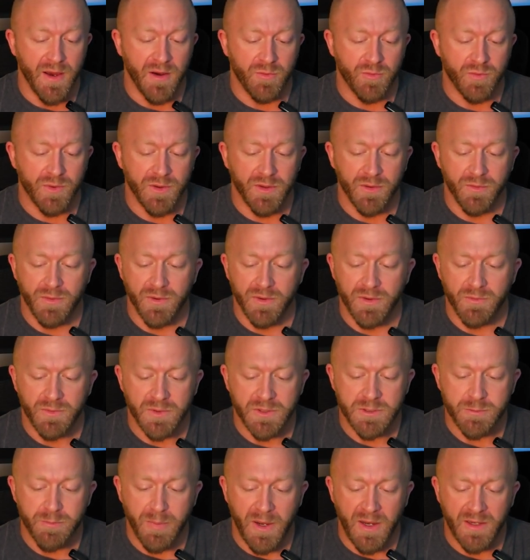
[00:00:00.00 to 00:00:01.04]
really
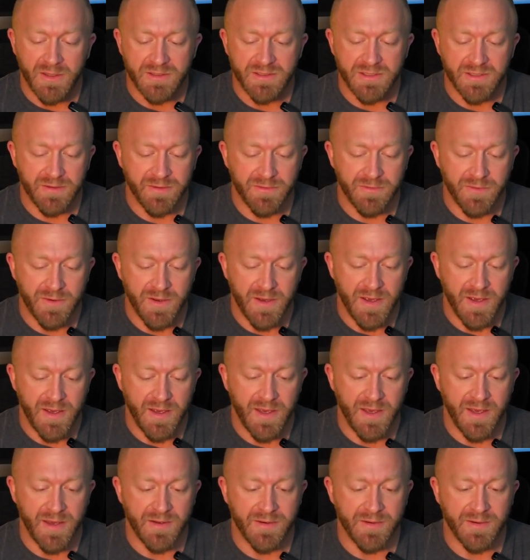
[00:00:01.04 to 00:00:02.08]
responsive,
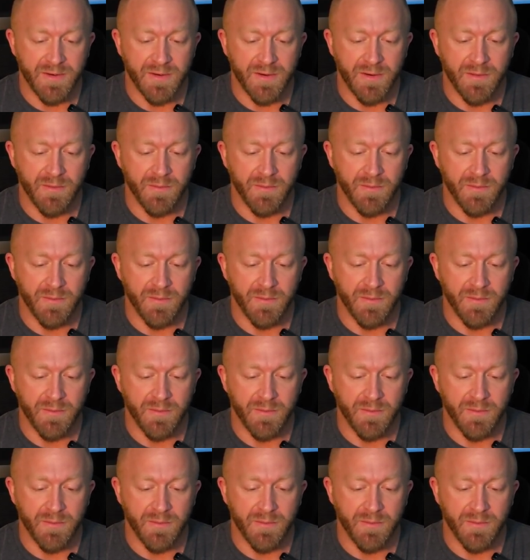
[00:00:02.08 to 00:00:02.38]
and